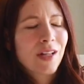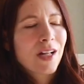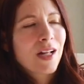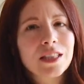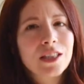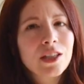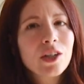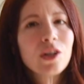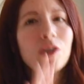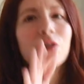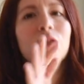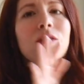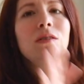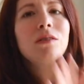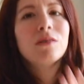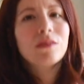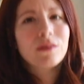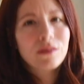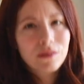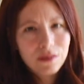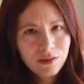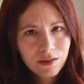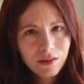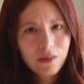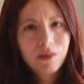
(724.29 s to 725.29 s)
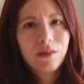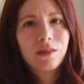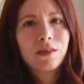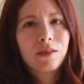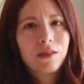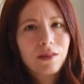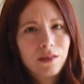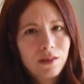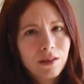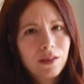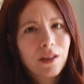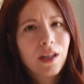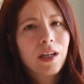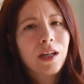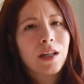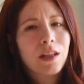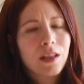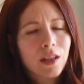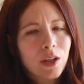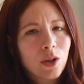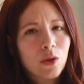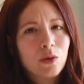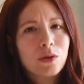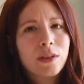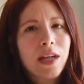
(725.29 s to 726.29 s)
Still like a
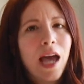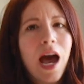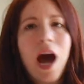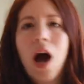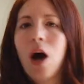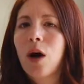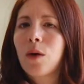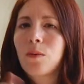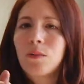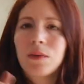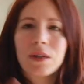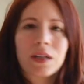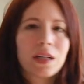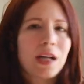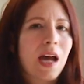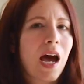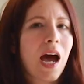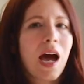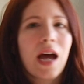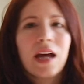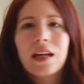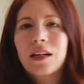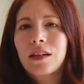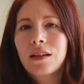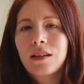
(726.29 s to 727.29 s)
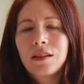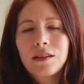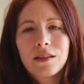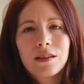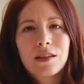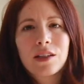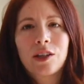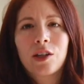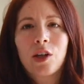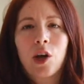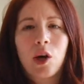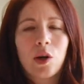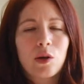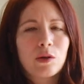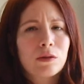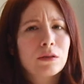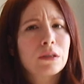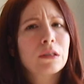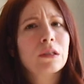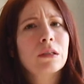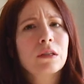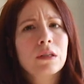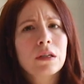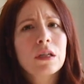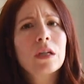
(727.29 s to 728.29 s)
little down, but not, you know,
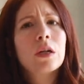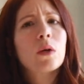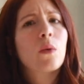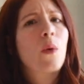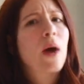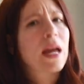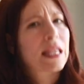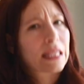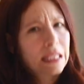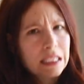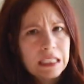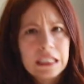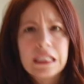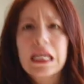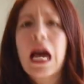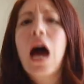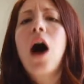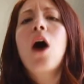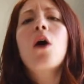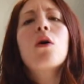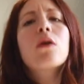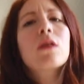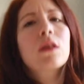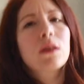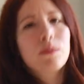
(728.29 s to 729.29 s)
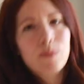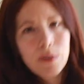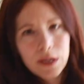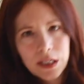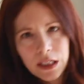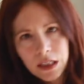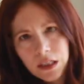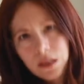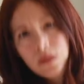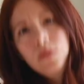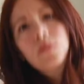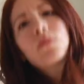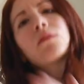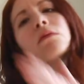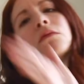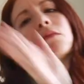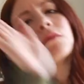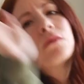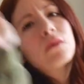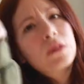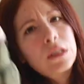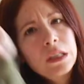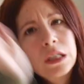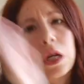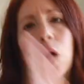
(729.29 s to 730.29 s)
it could have went south, but it's
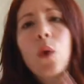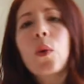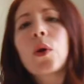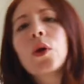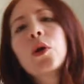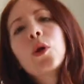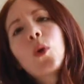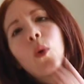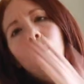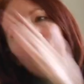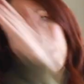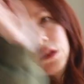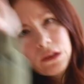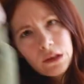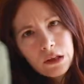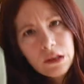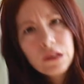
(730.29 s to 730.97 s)
going north.